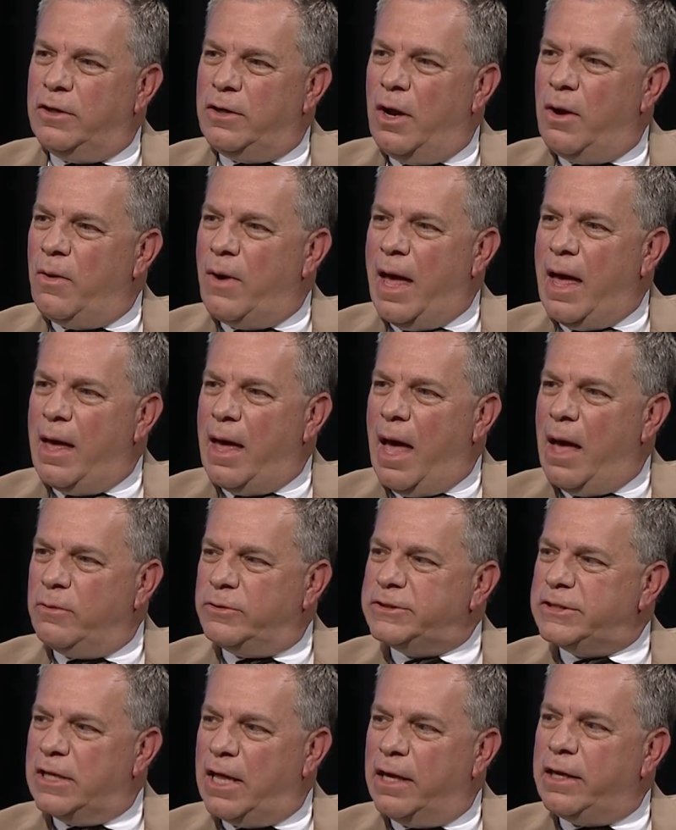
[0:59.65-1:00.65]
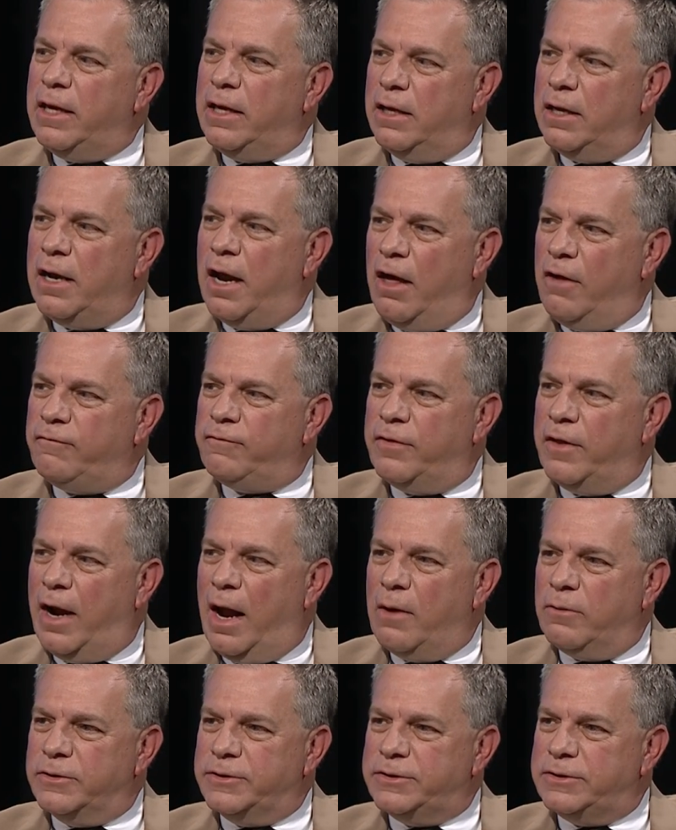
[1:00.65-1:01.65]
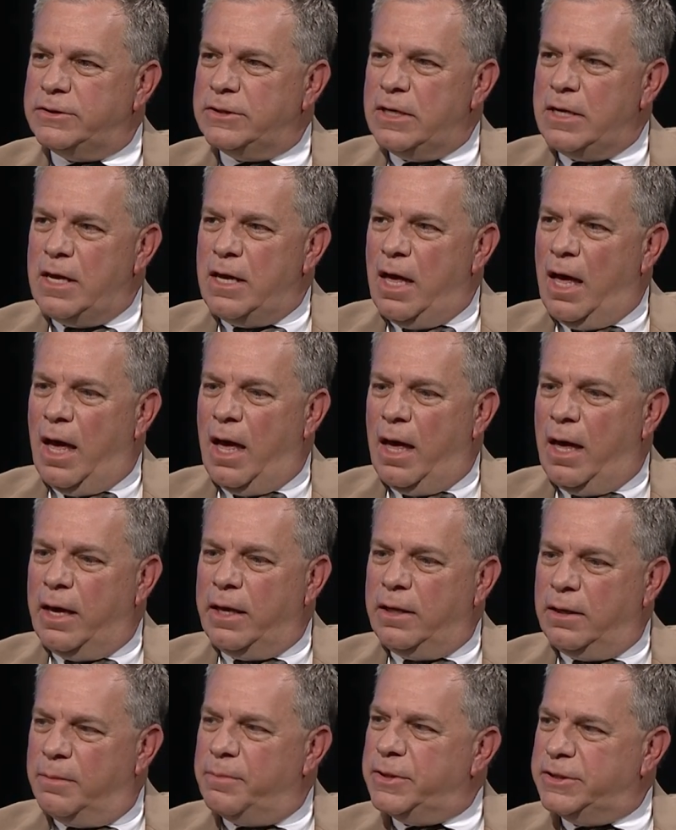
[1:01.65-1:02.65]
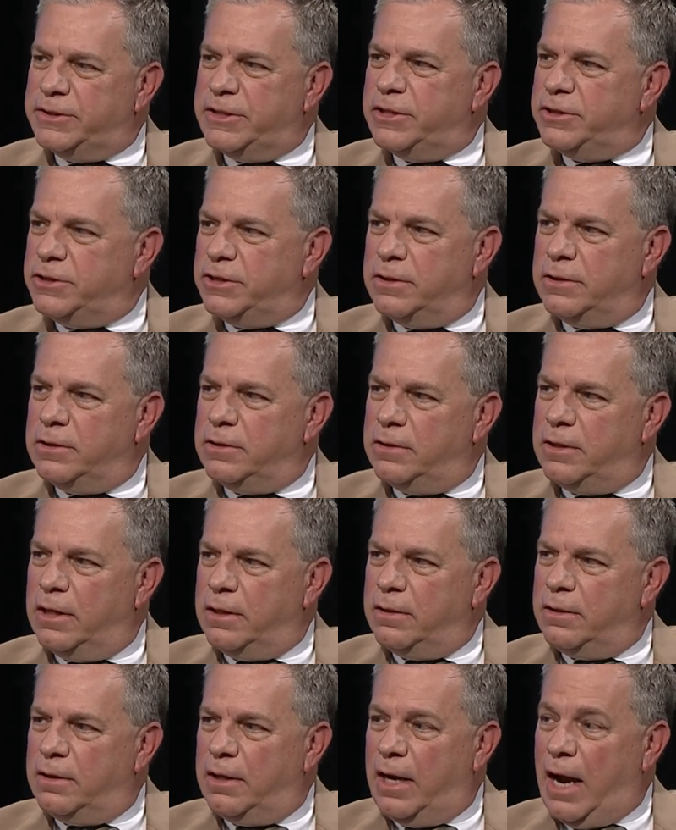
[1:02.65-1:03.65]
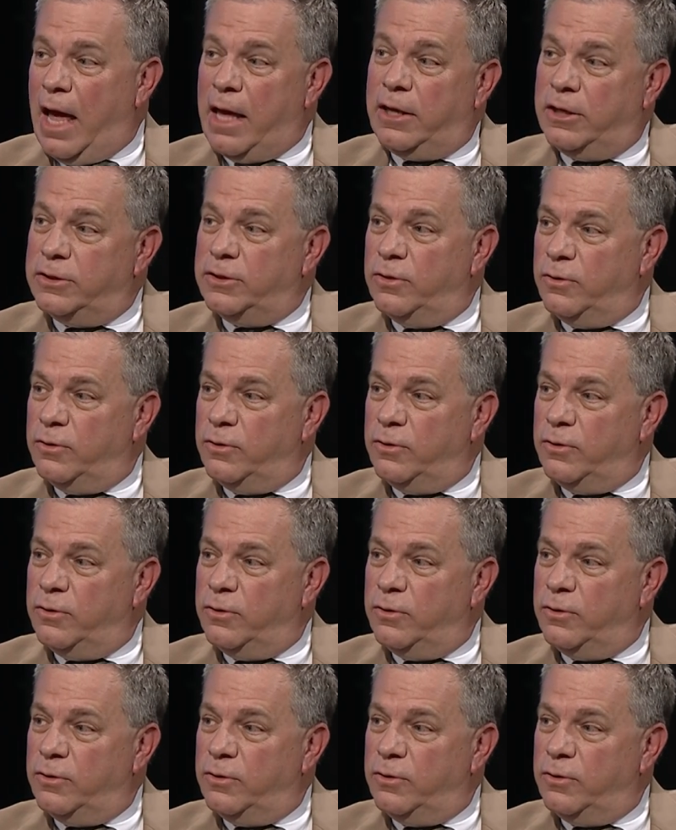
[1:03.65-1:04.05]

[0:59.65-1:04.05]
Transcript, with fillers: You know, I, I was lucky enough that I was uh, in a position that, that I could